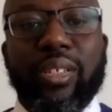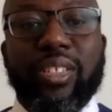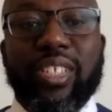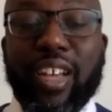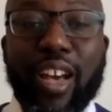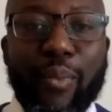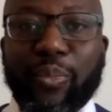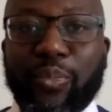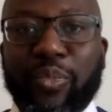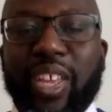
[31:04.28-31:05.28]
to come.
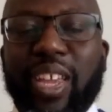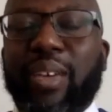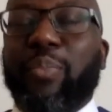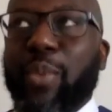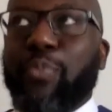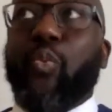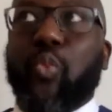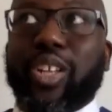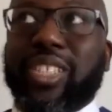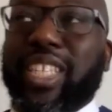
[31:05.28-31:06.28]
People
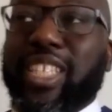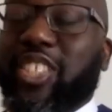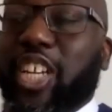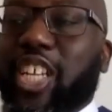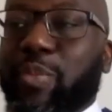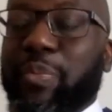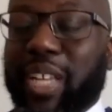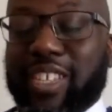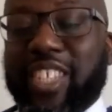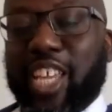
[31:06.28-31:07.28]
wanted judgment
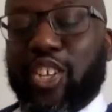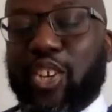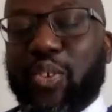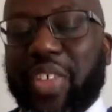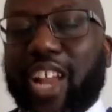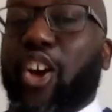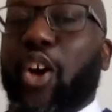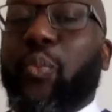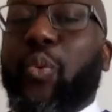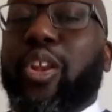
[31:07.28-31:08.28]
because they knew that
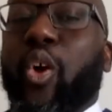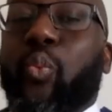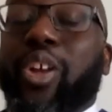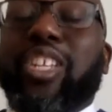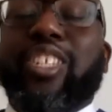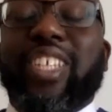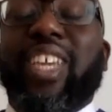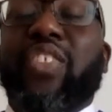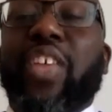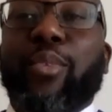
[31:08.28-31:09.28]
God wanted to
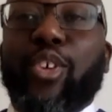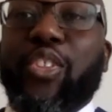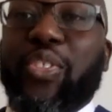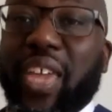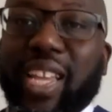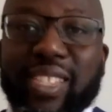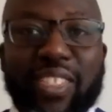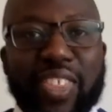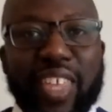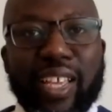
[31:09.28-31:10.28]
give them good things, and
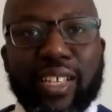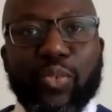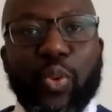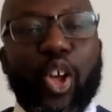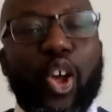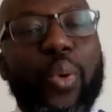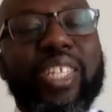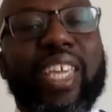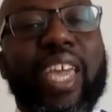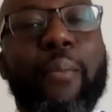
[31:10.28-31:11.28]
things were going
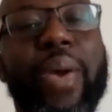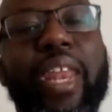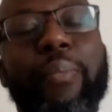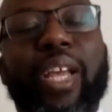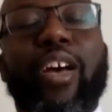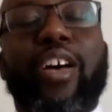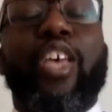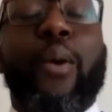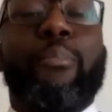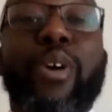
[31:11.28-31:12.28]
to get better because
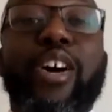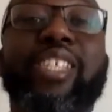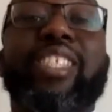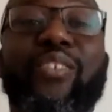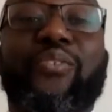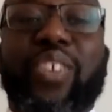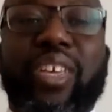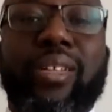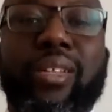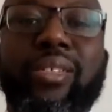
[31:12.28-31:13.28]
mercy
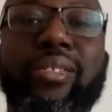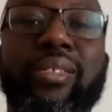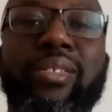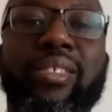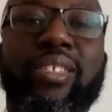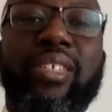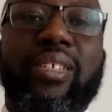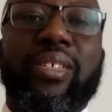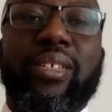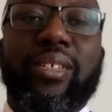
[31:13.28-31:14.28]
fills
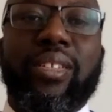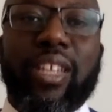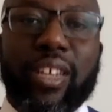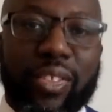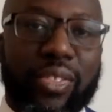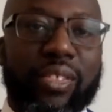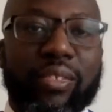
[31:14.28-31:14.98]
the earth.